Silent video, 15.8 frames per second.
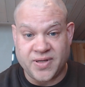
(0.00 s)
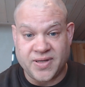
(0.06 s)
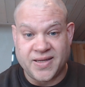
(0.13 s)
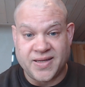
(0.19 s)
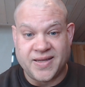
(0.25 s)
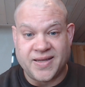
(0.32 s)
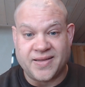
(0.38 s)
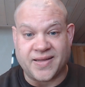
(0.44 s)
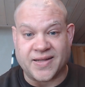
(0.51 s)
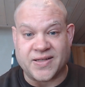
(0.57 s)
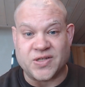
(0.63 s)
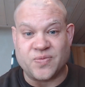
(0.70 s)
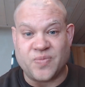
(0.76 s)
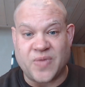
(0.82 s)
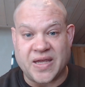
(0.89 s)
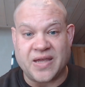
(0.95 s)
that's
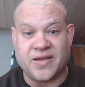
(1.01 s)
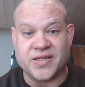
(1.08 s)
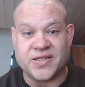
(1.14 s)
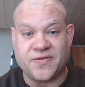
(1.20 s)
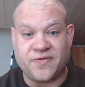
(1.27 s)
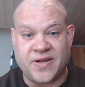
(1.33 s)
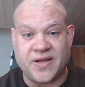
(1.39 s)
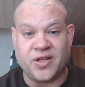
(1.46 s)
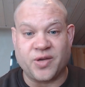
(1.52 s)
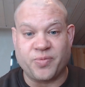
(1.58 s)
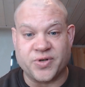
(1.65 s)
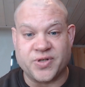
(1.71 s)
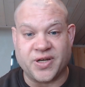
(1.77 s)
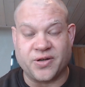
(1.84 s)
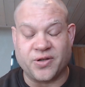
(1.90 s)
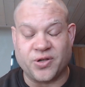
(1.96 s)
making us feel a
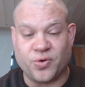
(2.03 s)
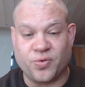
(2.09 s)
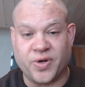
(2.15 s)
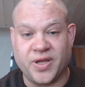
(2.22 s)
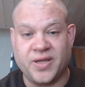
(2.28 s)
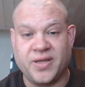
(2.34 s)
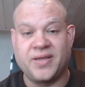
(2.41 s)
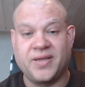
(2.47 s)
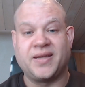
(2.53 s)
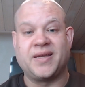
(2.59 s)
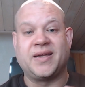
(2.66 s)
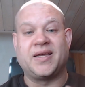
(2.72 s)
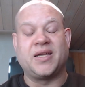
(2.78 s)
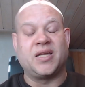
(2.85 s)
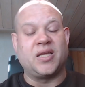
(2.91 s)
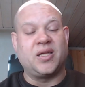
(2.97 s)
particular way.
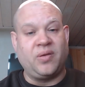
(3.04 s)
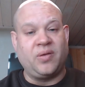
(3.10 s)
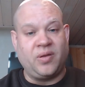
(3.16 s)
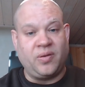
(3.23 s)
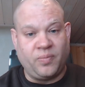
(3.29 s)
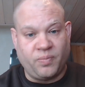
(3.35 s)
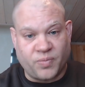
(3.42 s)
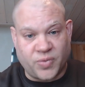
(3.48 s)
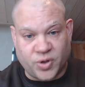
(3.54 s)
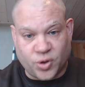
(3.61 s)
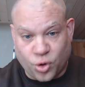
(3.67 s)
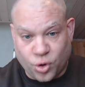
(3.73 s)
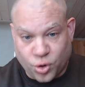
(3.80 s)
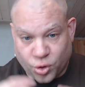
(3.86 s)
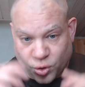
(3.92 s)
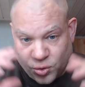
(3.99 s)
But the
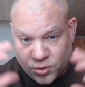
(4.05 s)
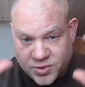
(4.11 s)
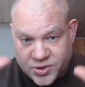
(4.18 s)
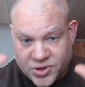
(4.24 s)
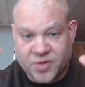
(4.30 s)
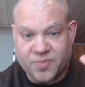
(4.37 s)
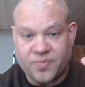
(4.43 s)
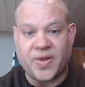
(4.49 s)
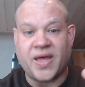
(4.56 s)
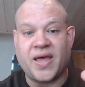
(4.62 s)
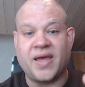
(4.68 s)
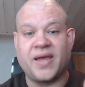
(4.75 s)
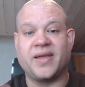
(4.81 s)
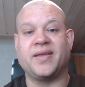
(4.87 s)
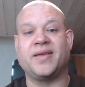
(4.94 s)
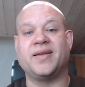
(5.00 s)
whole
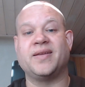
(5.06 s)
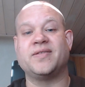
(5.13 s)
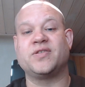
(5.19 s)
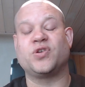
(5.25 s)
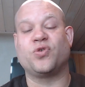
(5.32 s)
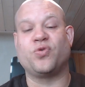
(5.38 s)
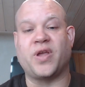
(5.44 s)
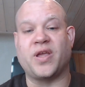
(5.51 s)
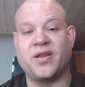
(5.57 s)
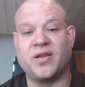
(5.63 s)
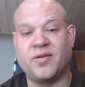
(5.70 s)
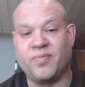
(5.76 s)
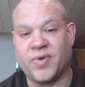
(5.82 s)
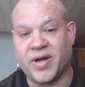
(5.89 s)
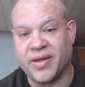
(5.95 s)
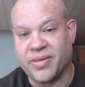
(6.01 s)
shebang is created
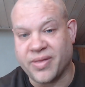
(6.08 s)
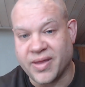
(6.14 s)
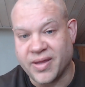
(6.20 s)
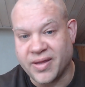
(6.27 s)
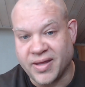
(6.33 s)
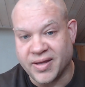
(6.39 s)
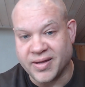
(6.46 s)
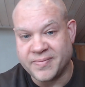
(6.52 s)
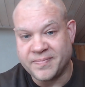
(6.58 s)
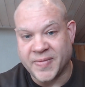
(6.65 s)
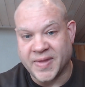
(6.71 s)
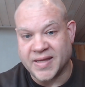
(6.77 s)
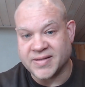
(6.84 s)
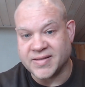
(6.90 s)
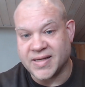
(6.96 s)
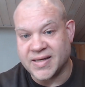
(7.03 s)
by thinking,
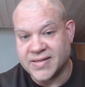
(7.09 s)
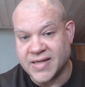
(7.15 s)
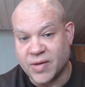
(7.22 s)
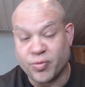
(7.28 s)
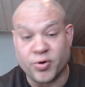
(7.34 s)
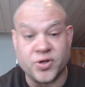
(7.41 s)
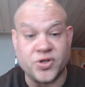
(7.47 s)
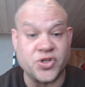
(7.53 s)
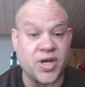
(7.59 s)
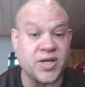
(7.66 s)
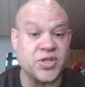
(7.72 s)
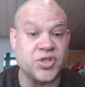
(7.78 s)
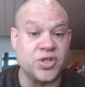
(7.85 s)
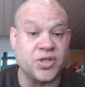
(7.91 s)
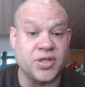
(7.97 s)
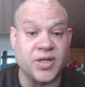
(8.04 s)
is a
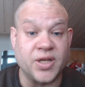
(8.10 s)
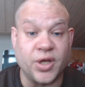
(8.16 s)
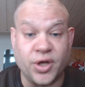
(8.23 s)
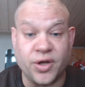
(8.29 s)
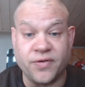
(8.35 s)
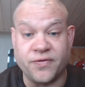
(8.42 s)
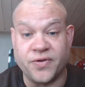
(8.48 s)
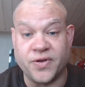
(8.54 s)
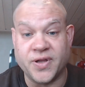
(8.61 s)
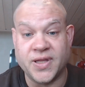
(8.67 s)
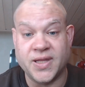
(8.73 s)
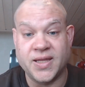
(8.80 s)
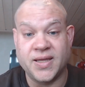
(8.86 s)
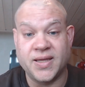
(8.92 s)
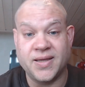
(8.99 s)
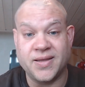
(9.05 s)
projection of
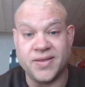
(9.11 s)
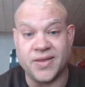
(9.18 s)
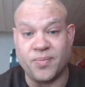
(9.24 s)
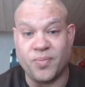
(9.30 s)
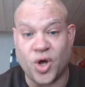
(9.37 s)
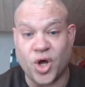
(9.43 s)
the mind.